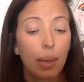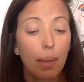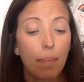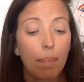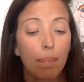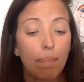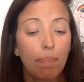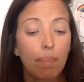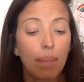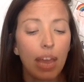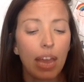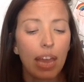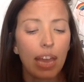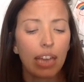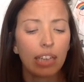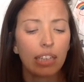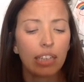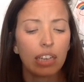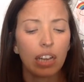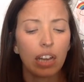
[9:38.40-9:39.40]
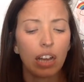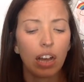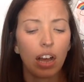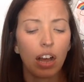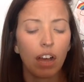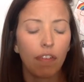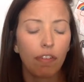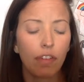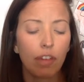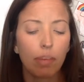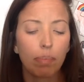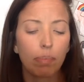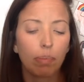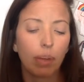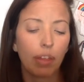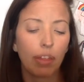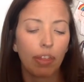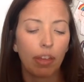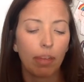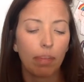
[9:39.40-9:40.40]
May did a huffy
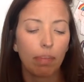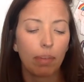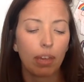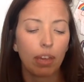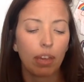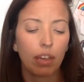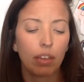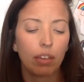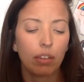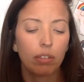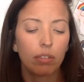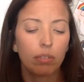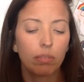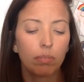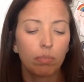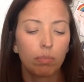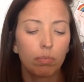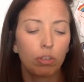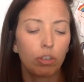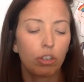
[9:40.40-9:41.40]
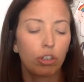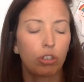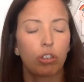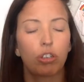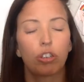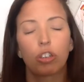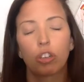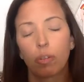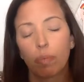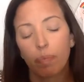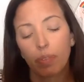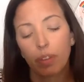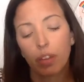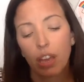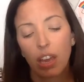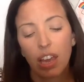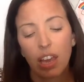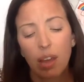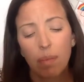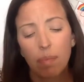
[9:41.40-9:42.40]
breath at me. Shh,
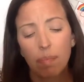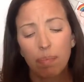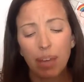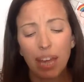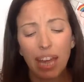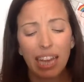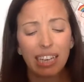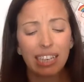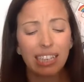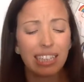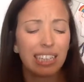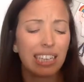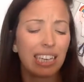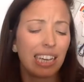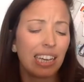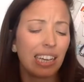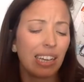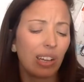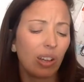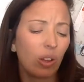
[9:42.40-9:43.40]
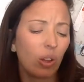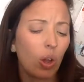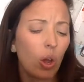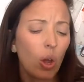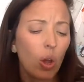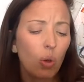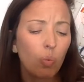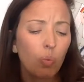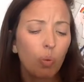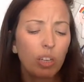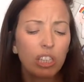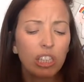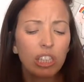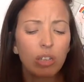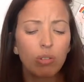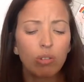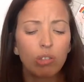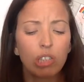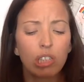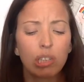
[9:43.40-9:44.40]
big deal. What's
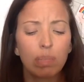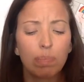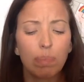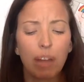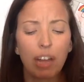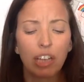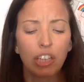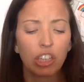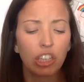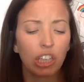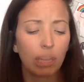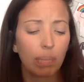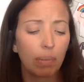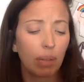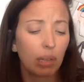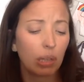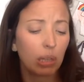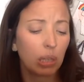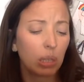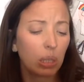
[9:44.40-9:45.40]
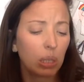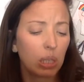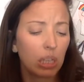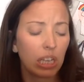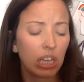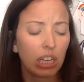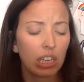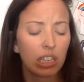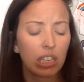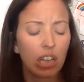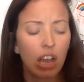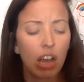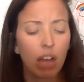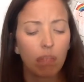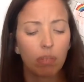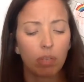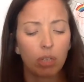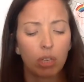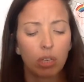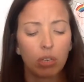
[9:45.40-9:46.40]
so special about losing a top
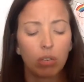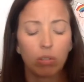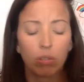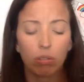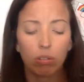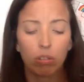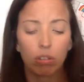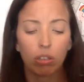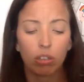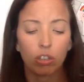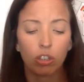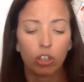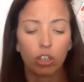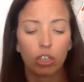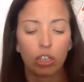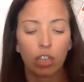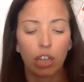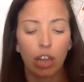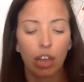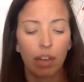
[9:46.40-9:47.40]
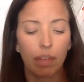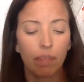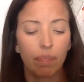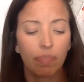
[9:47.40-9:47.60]
tooth? She said.